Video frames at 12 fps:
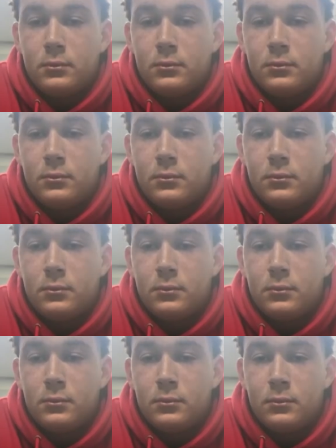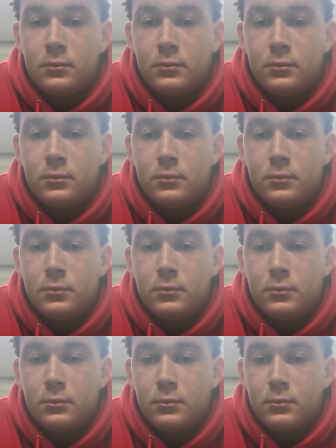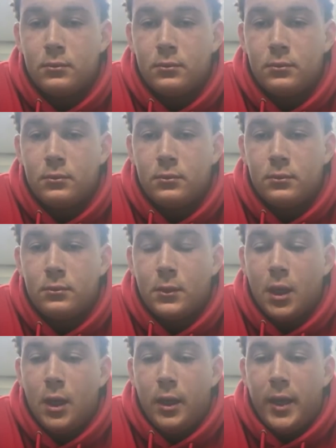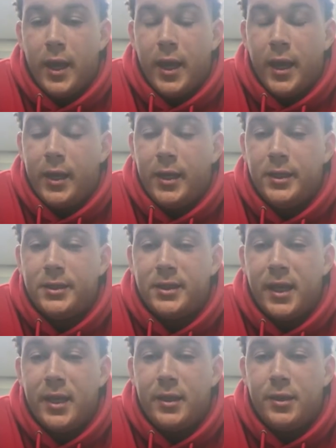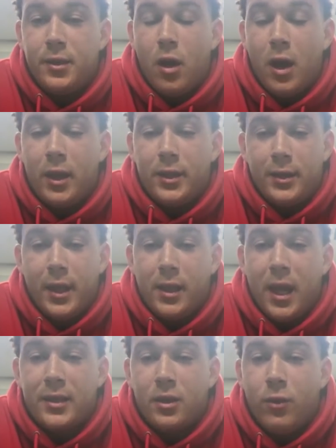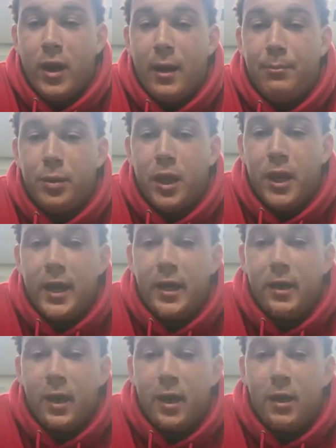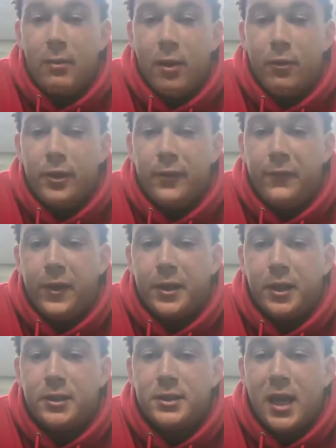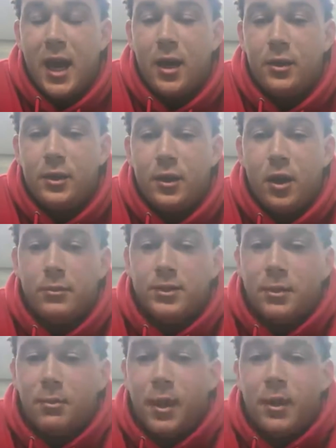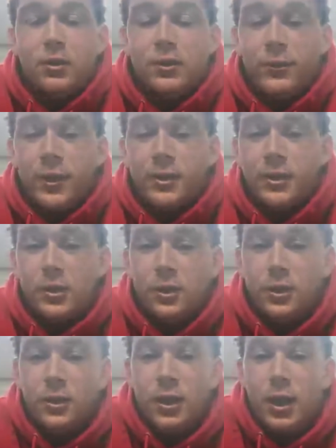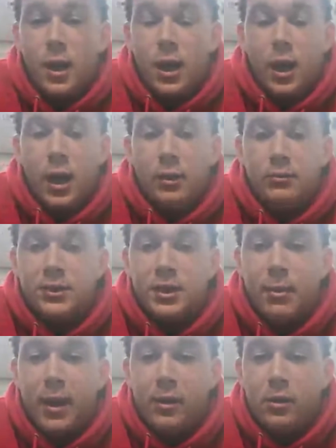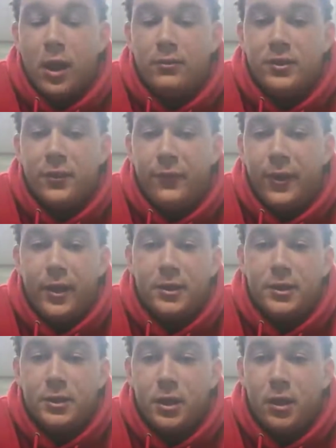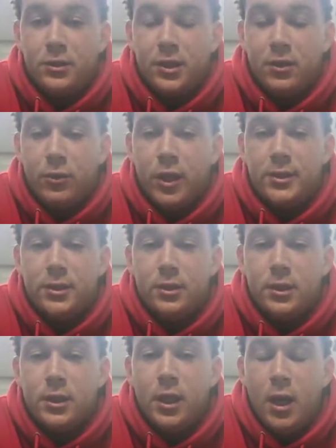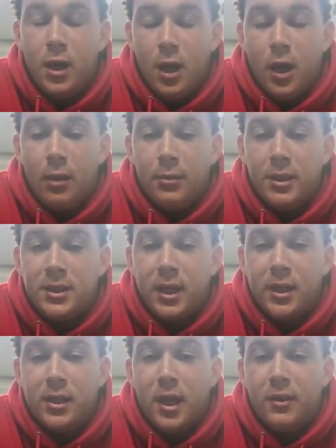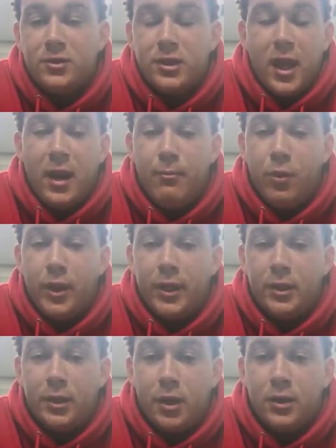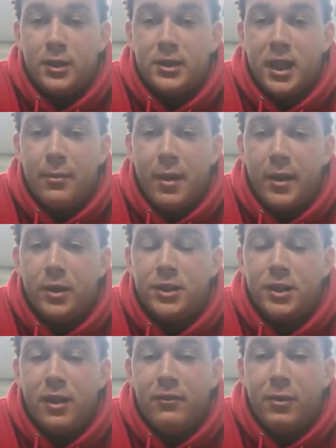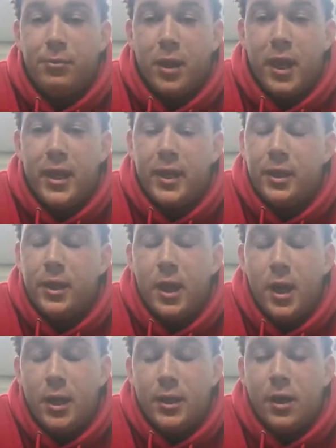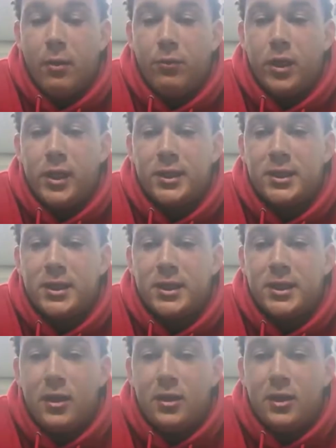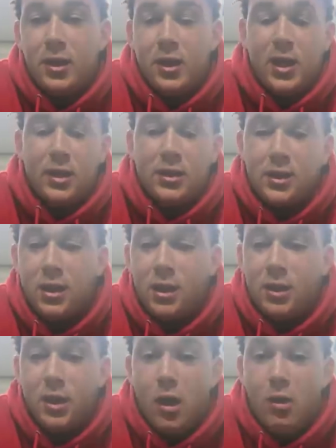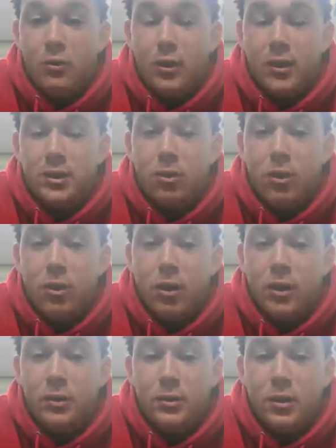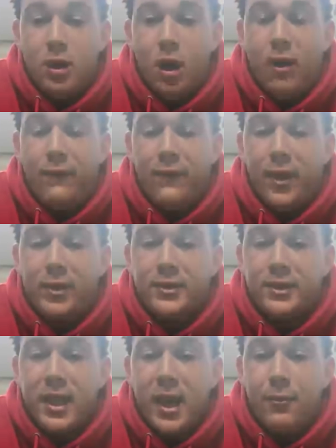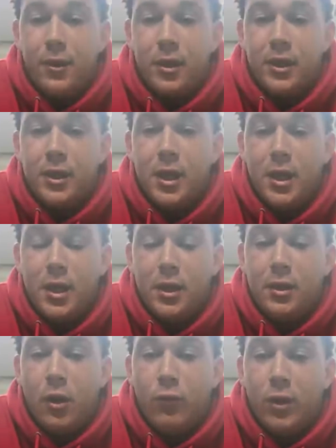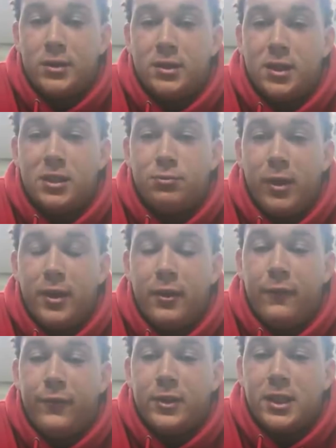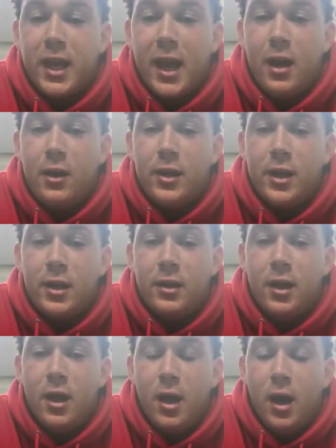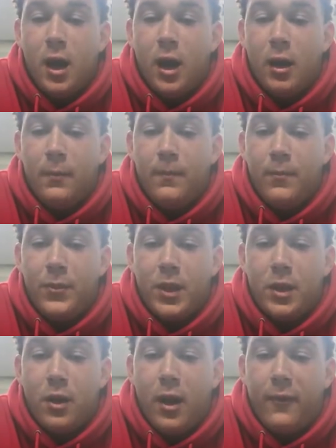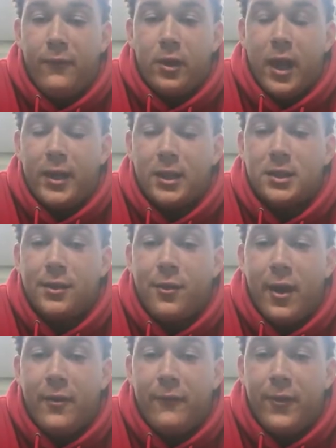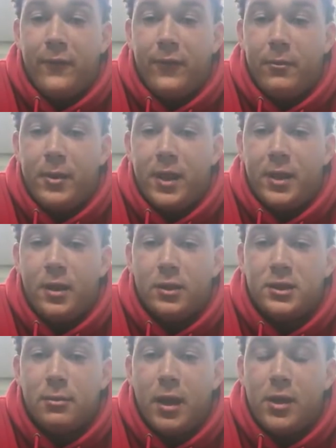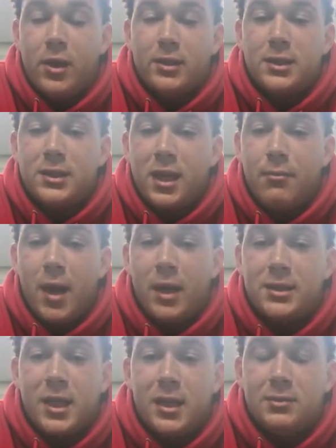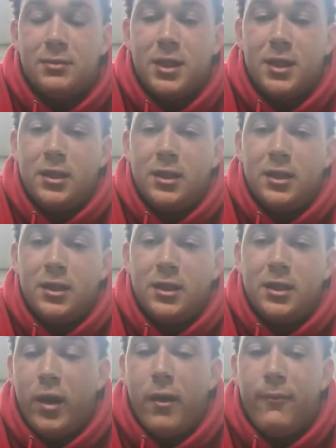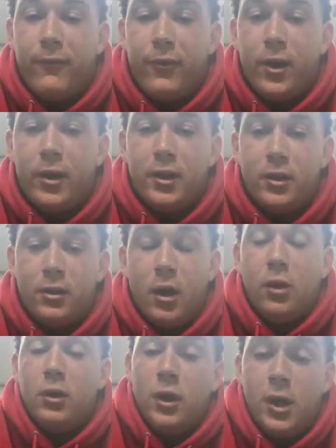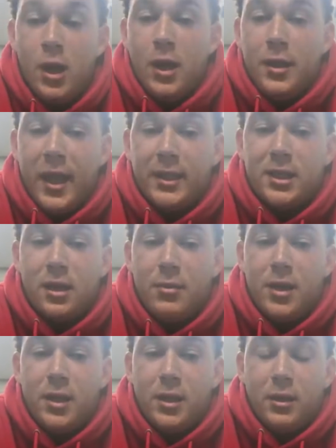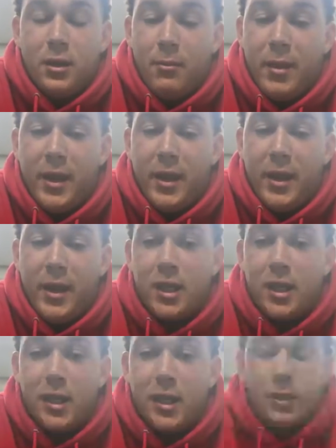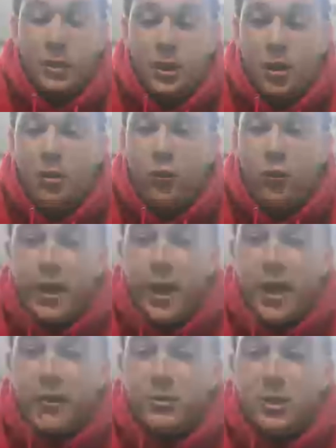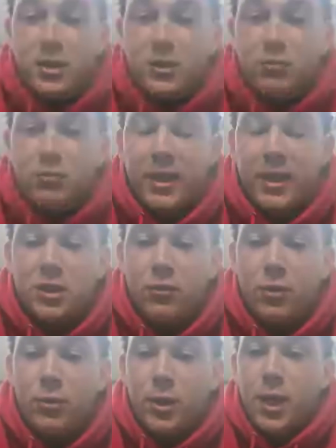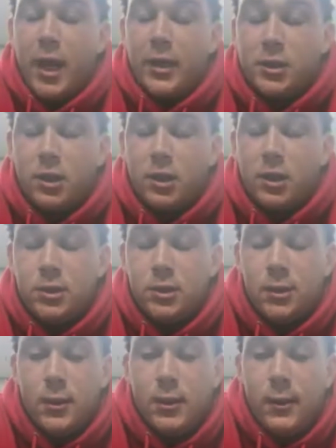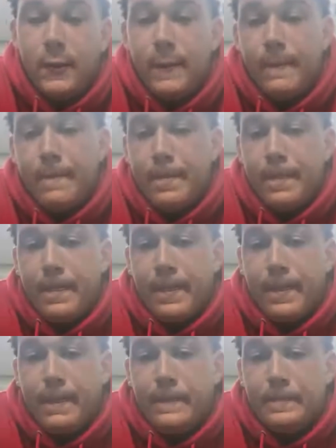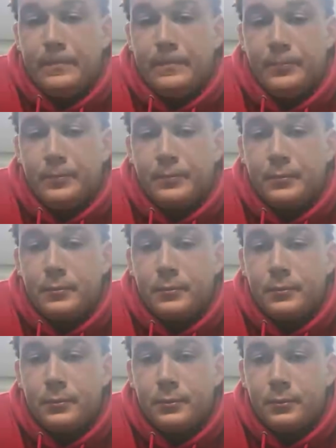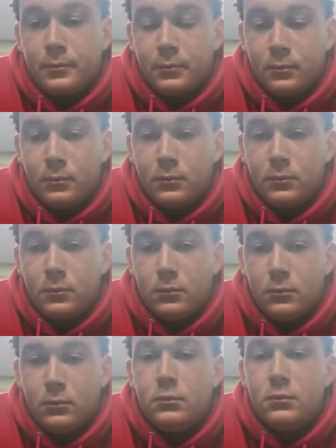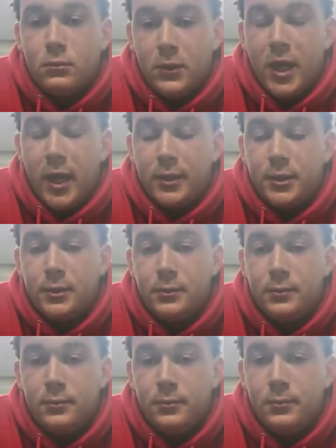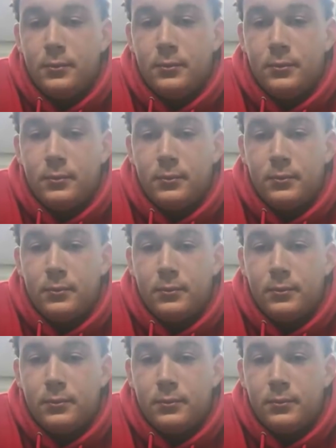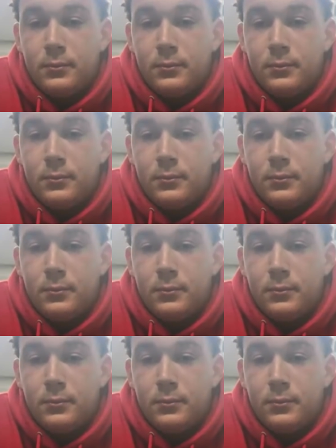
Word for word: his philosophy and what he likes from linemen? Yeah, he said, you know, I, they like the way I play. Um, I really fit their style. You know, I'm somebody who's physical, um, somebody who loves to finish, you know, to the whistle. And um, he said he loves that I bring, you know, the same energy every play. And, you know, I'm really excited to get, you know, into a offense that really, you know, wants to display their physicality. And, um, you know, I feel like it's a great fit for me. You know, somebody has the same mindset as me, you know, to win up front, you know that's going to be a major key in you know winning games is just making sure we win the line of scrimmage. Now you've played actually both sides of the ball, have you not? Didn't you still? Yes. Do you?